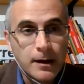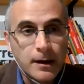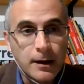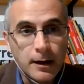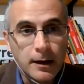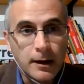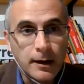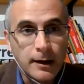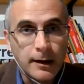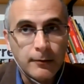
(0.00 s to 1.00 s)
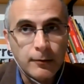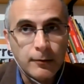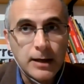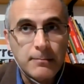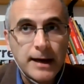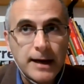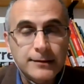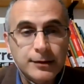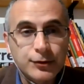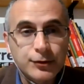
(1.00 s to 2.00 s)
really met
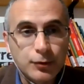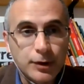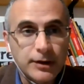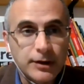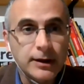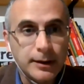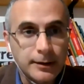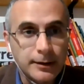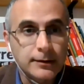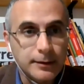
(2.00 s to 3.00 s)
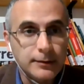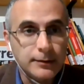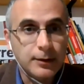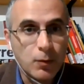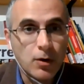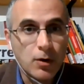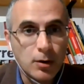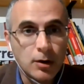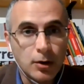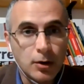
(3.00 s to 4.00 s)
during the
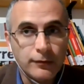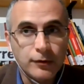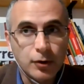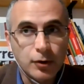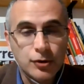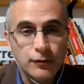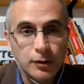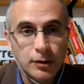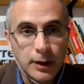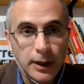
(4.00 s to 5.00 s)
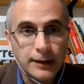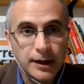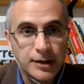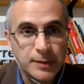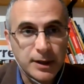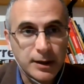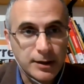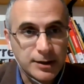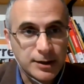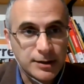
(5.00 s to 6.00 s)
war of Kosovo and the
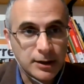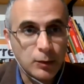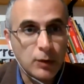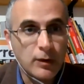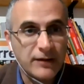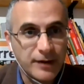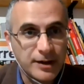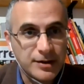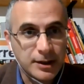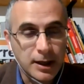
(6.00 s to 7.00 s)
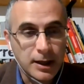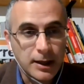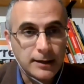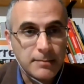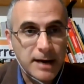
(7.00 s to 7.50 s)
experiences that we were facing in the